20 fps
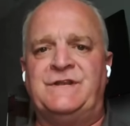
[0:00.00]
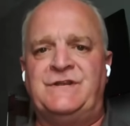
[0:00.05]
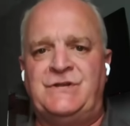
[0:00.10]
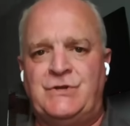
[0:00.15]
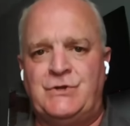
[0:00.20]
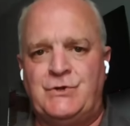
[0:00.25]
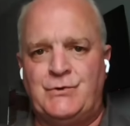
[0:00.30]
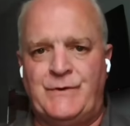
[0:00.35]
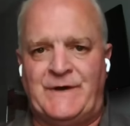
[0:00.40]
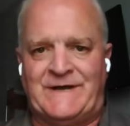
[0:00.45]

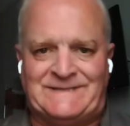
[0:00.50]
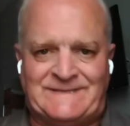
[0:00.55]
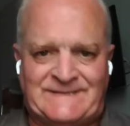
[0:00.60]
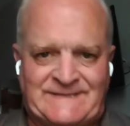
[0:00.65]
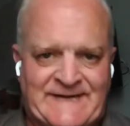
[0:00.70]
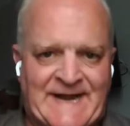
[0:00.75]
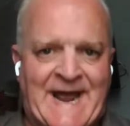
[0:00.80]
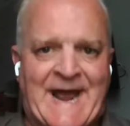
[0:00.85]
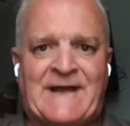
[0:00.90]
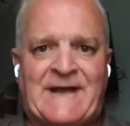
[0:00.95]
You
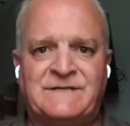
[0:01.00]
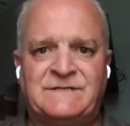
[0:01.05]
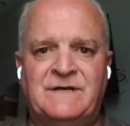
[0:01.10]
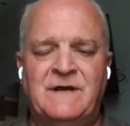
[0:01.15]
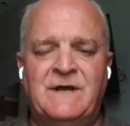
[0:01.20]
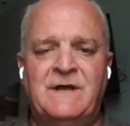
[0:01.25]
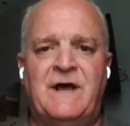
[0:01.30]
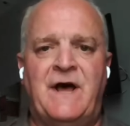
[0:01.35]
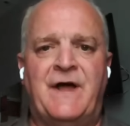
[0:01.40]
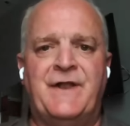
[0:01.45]
attacked
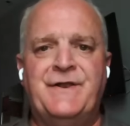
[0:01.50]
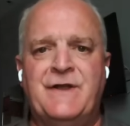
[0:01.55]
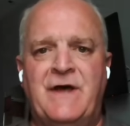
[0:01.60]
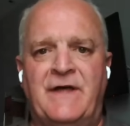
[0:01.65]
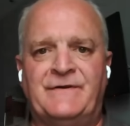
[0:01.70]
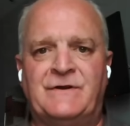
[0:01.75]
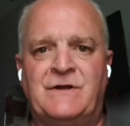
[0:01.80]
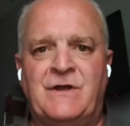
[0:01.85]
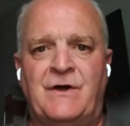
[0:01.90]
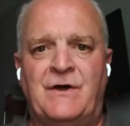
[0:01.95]

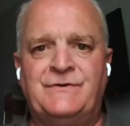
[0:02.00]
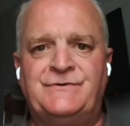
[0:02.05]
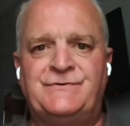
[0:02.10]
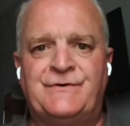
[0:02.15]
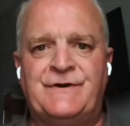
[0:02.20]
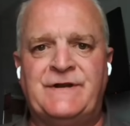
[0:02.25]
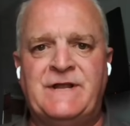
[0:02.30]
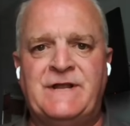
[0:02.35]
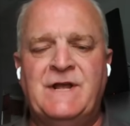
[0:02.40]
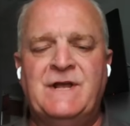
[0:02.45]
another
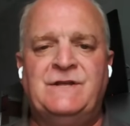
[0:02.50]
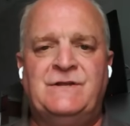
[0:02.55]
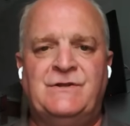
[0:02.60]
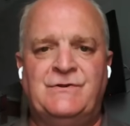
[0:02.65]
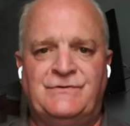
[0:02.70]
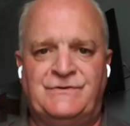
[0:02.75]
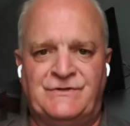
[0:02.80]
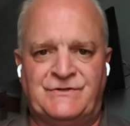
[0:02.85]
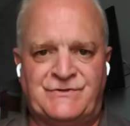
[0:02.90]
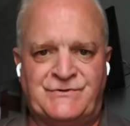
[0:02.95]
country,
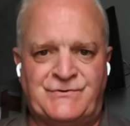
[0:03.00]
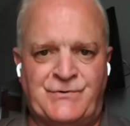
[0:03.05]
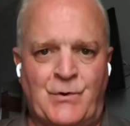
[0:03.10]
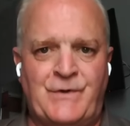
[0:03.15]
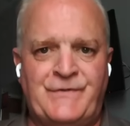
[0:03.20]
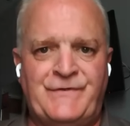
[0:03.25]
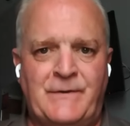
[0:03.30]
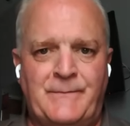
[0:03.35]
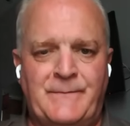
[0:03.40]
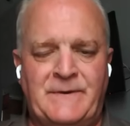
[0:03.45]
you
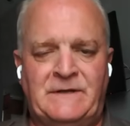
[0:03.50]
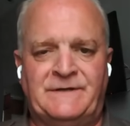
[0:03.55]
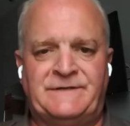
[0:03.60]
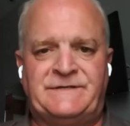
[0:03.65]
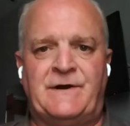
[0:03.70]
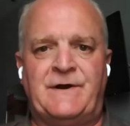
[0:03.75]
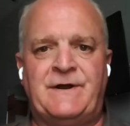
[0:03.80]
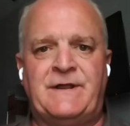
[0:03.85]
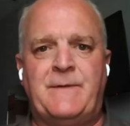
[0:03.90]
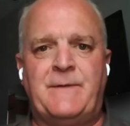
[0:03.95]
destroyed their
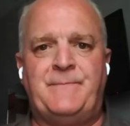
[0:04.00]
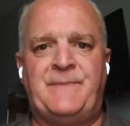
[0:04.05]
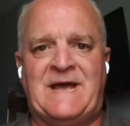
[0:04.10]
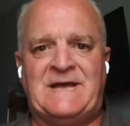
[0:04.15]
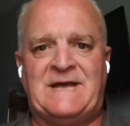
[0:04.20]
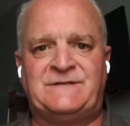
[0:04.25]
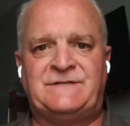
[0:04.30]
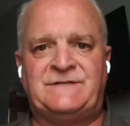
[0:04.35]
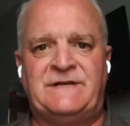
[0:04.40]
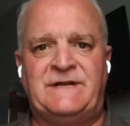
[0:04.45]
military
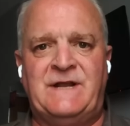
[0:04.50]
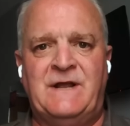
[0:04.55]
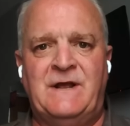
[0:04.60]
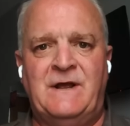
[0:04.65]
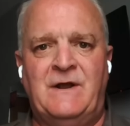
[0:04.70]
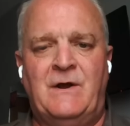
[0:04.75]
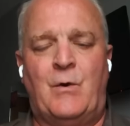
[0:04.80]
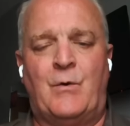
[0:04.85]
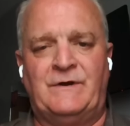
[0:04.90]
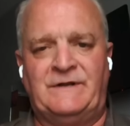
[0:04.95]
capacity,
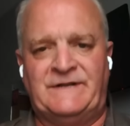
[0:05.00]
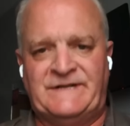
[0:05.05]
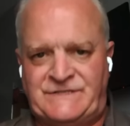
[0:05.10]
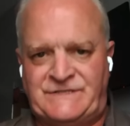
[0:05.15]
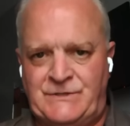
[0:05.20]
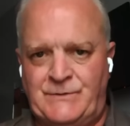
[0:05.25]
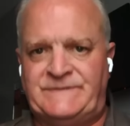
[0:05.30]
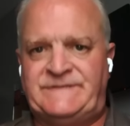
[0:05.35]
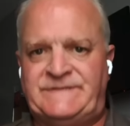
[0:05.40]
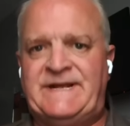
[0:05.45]
or at
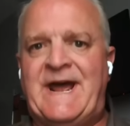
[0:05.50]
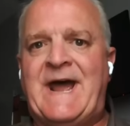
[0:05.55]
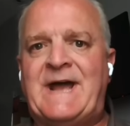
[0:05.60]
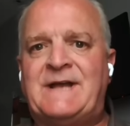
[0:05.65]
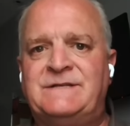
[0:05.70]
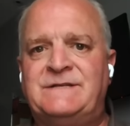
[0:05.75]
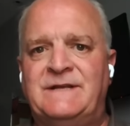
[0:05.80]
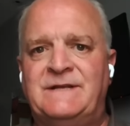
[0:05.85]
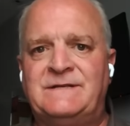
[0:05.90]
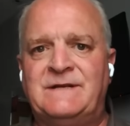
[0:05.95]
least you
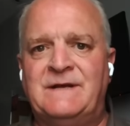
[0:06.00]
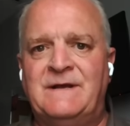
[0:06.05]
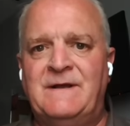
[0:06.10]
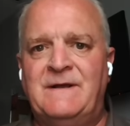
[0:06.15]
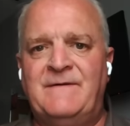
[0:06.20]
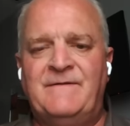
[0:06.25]
attacked it,